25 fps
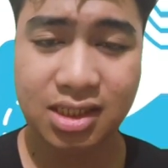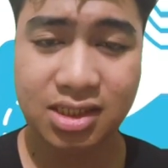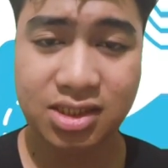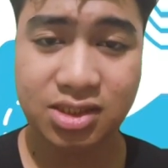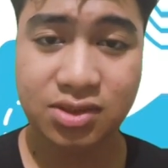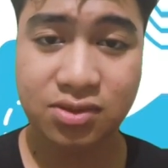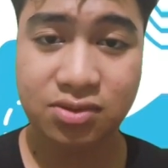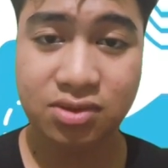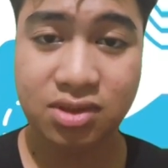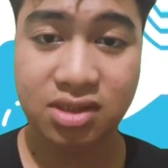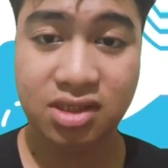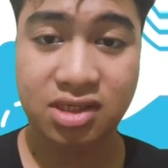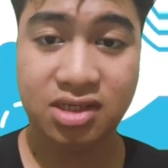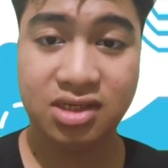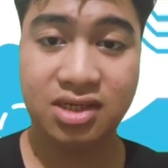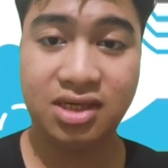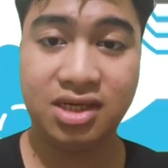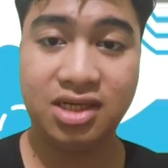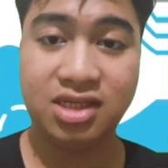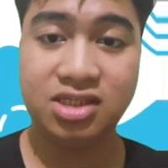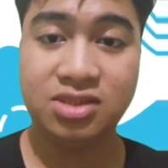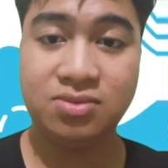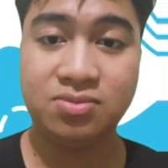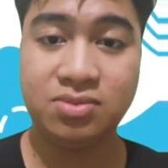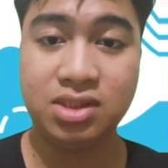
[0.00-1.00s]
Student
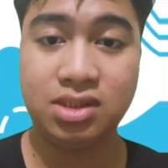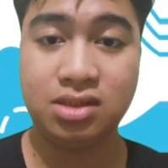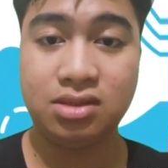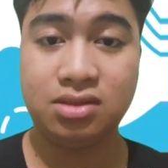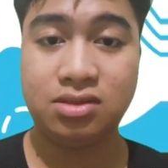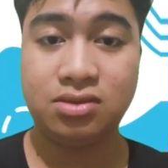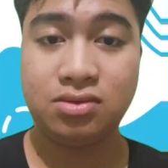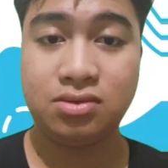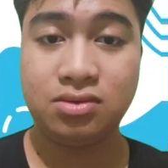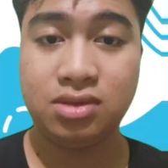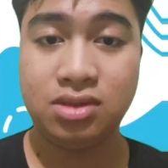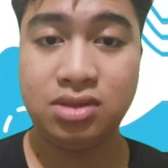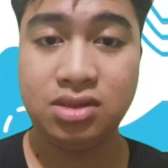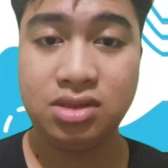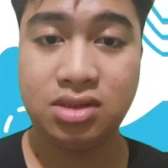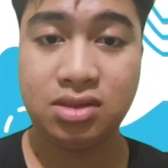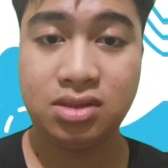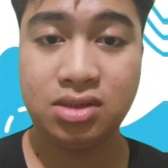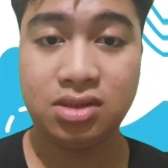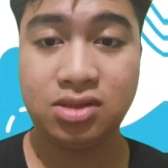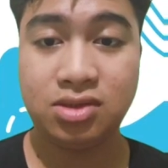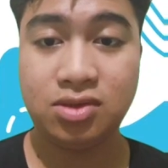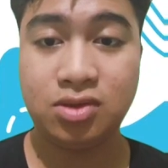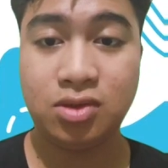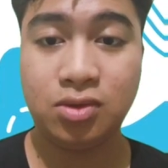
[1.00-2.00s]
engagement. Students
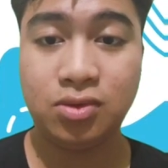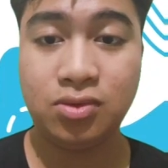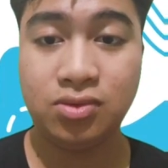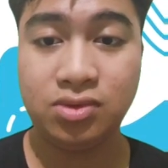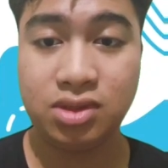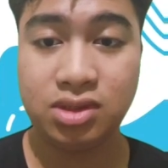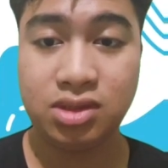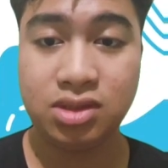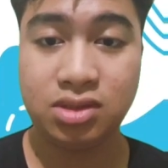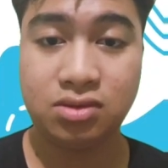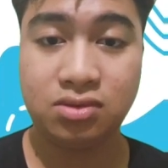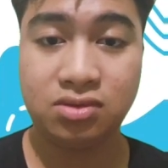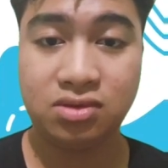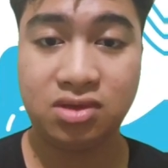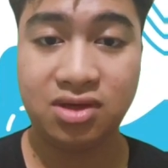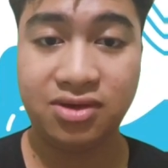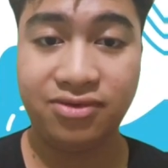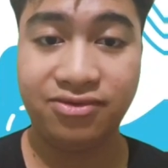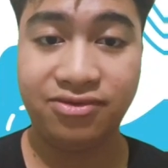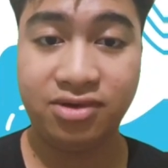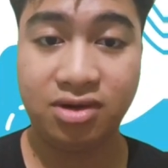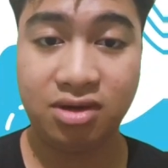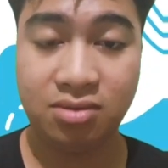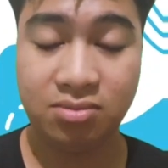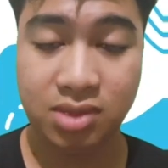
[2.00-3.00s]
are encouraged to
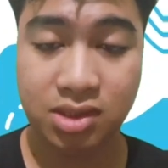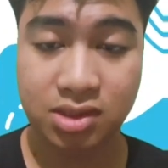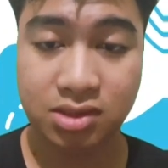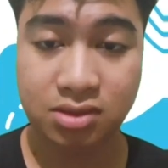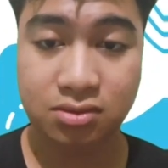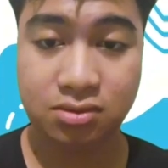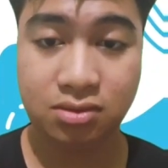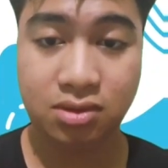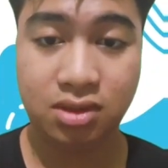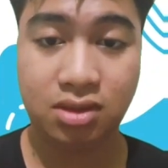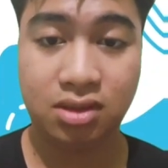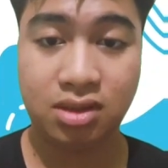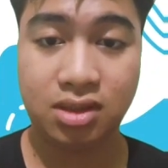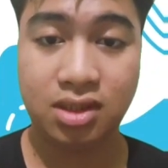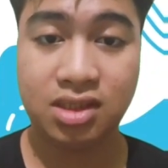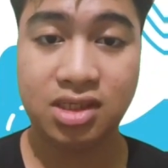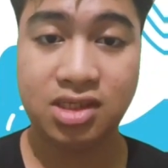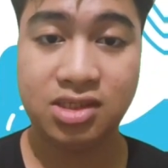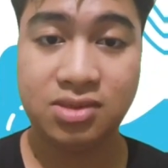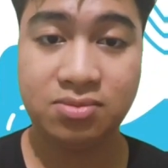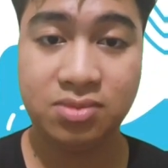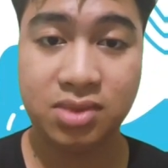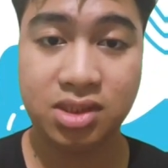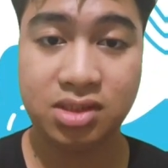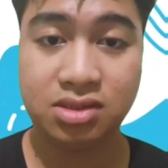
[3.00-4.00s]
give comments to their
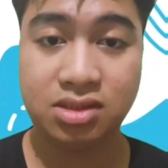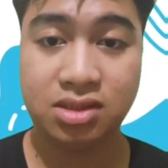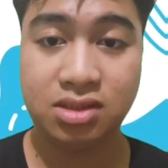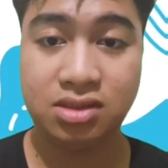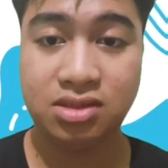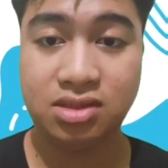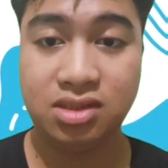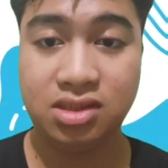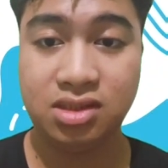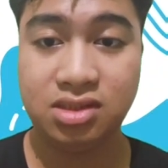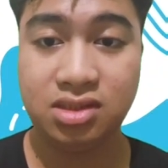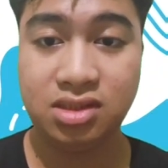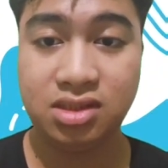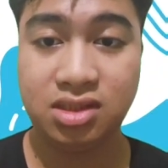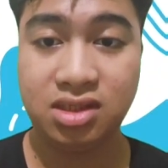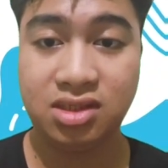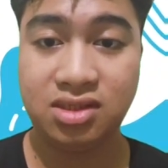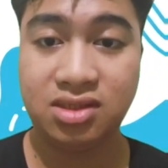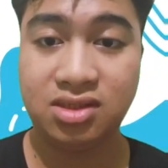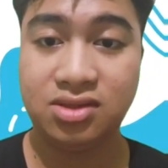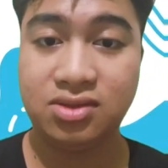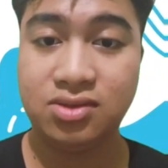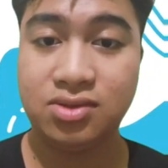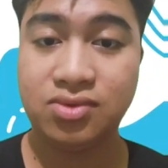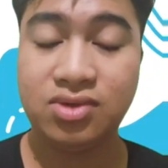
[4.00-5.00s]
classmates, engaging
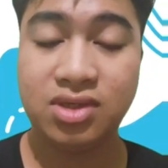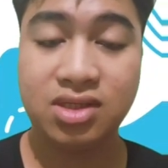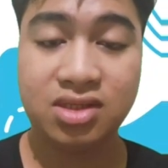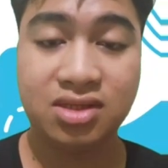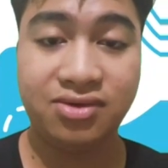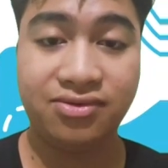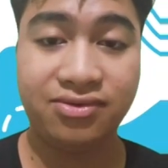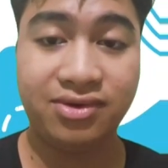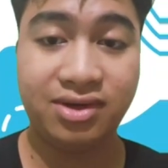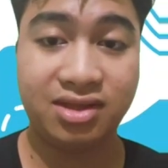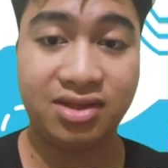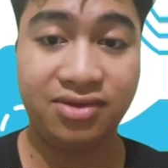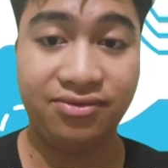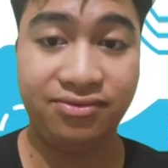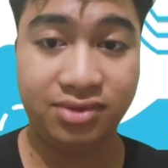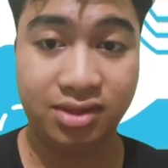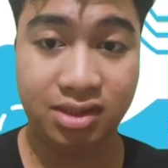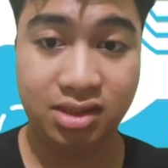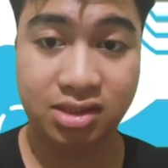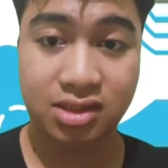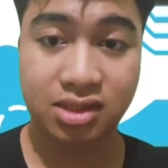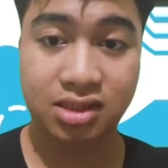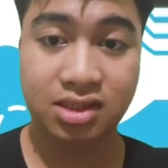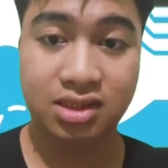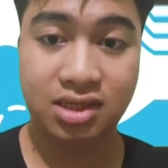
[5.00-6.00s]
in interactive
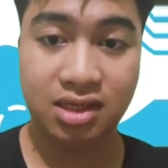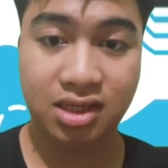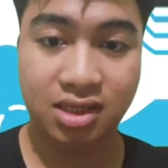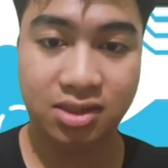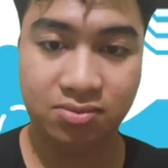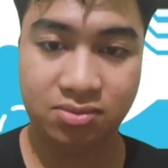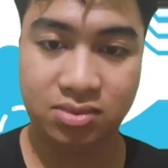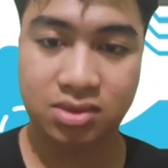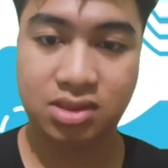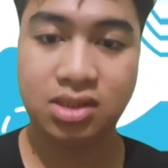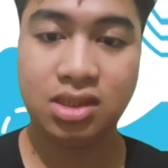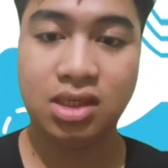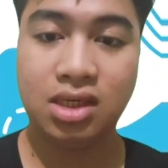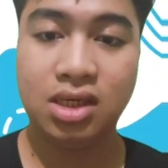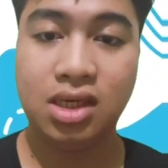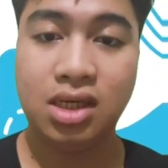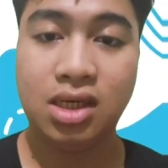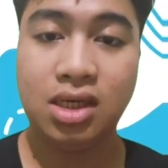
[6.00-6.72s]
activities and games.